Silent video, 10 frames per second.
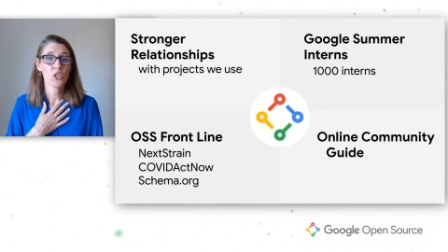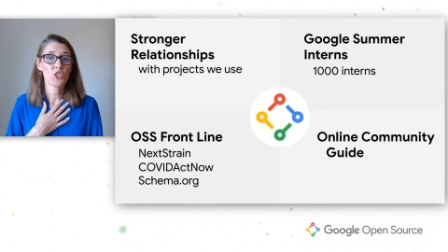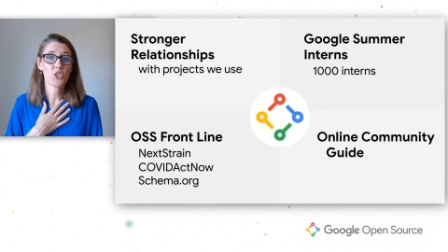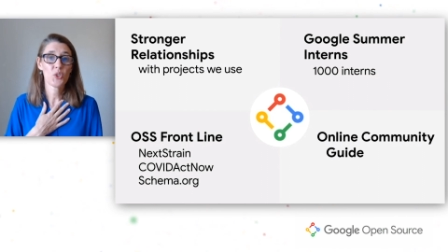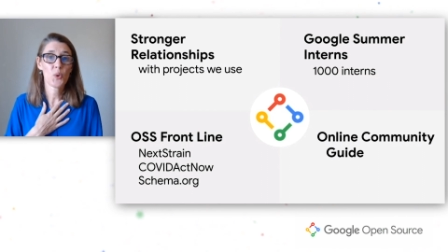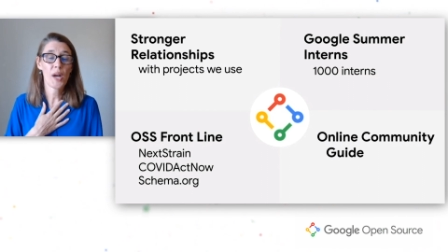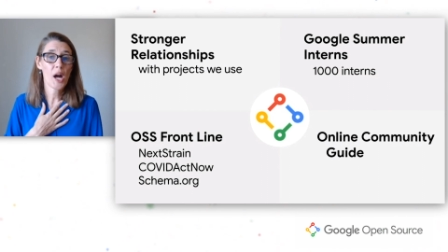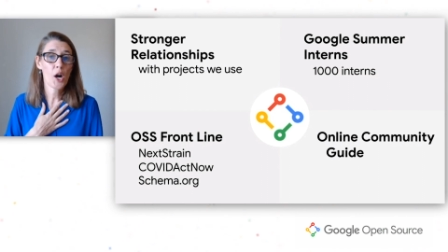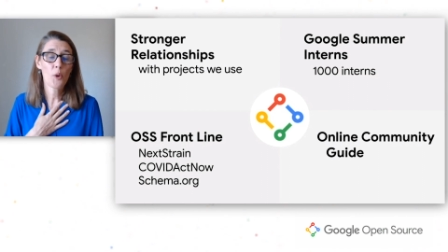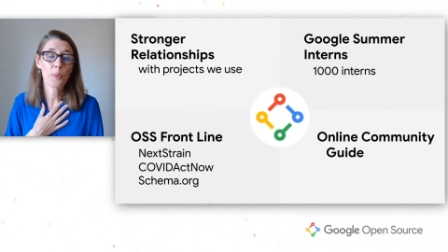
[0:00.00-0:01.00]
to
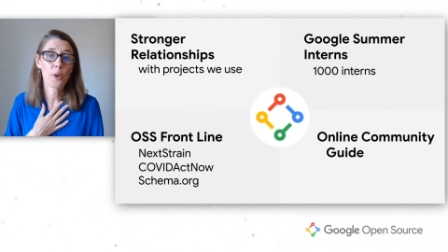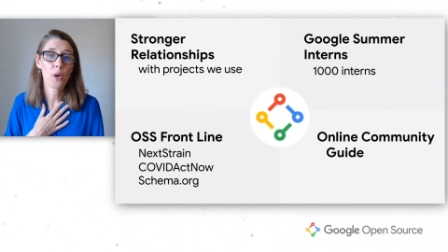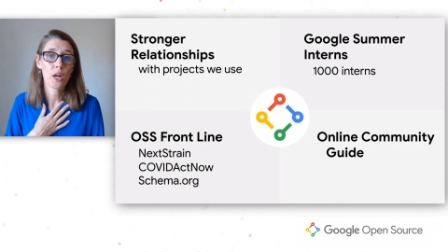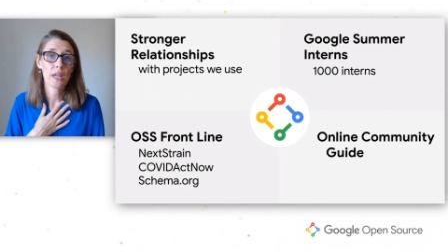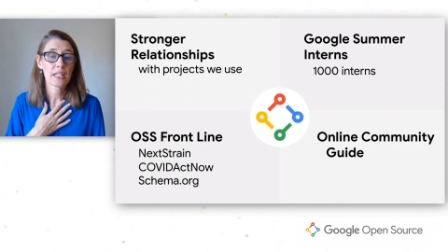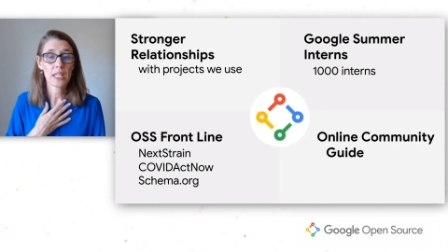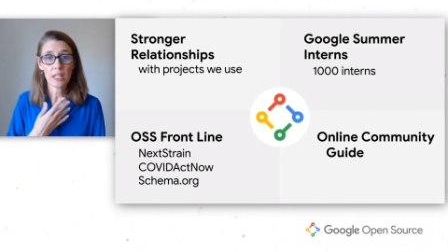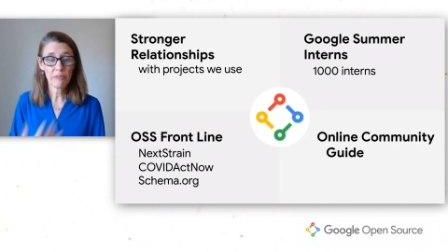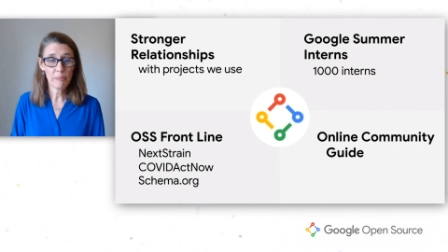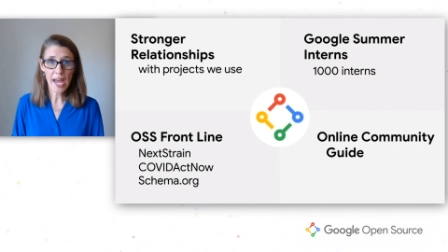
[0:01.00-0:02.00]
help
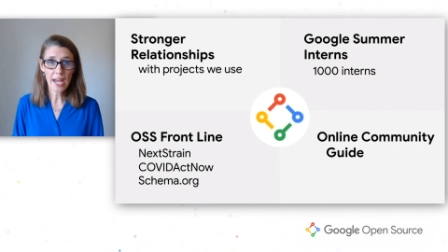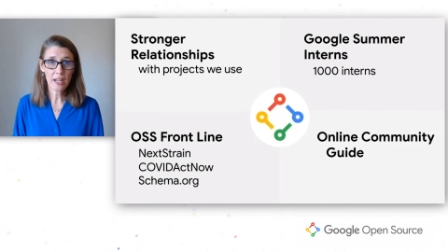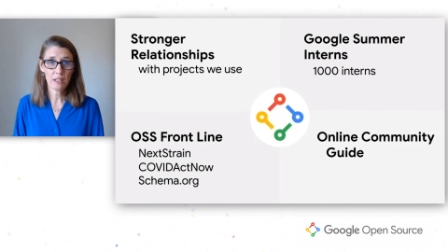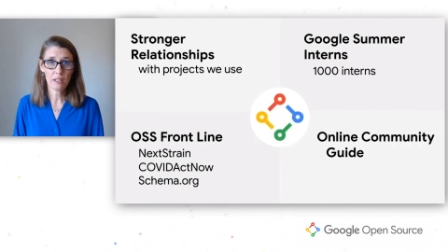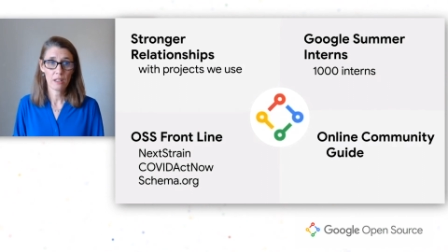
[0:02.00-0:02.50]
give back